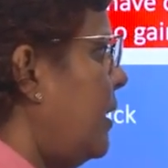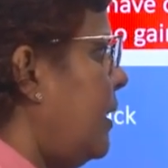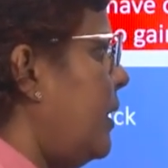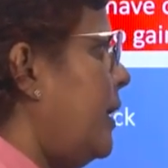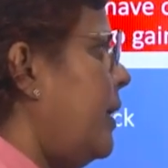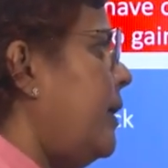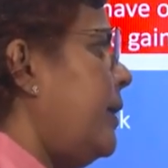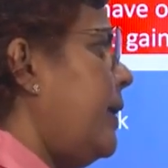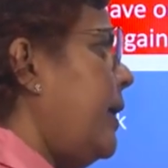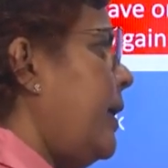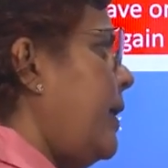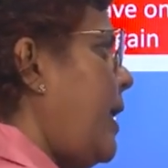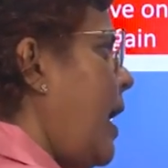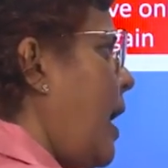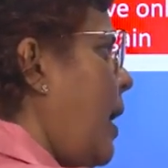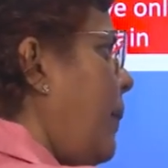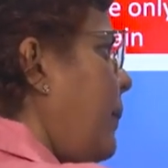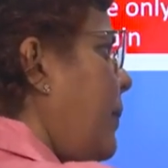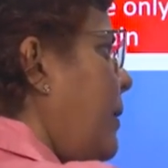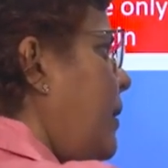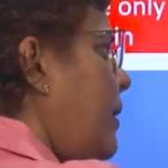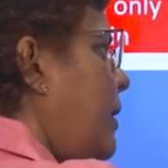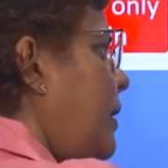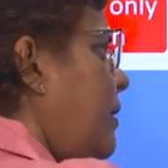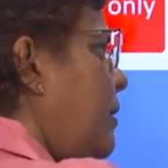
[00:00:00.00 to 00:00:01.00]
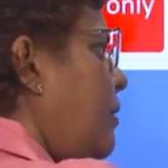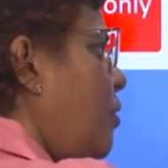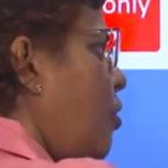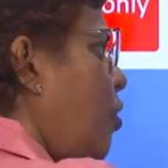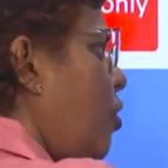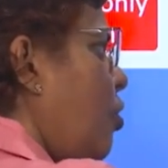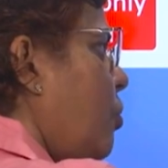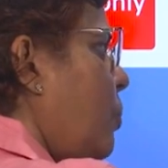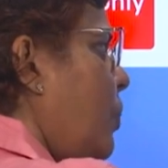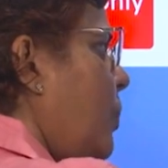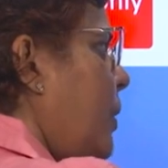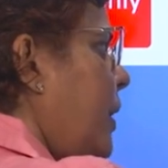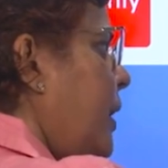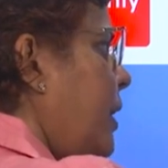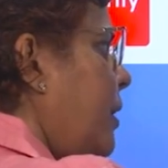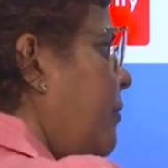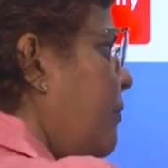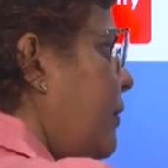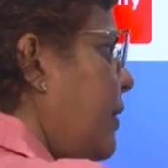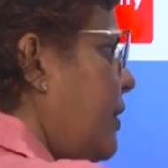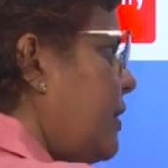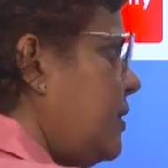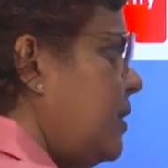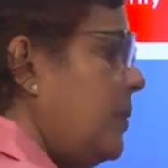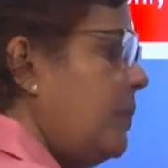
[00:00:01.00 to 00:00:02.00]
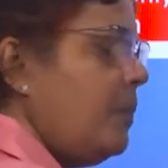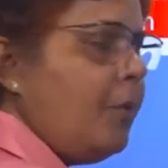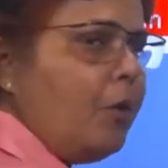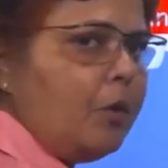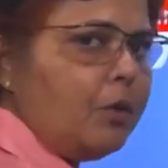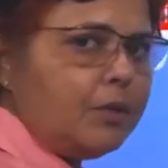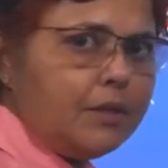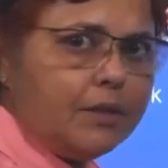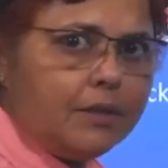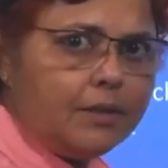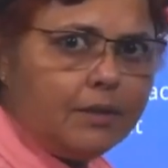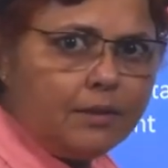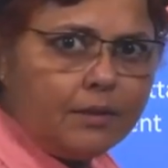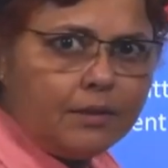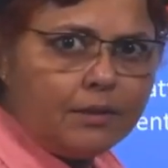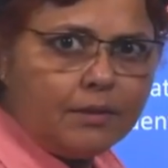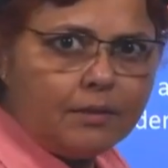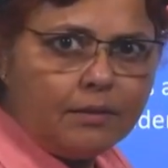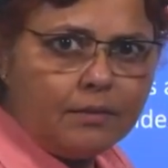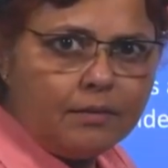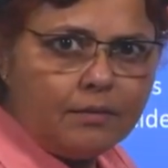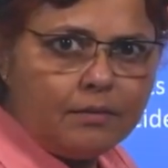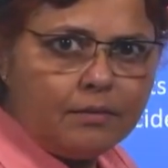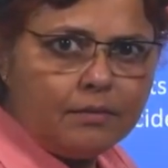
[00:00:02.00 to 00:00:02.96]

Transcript: it can happen in corporate fixed deposits,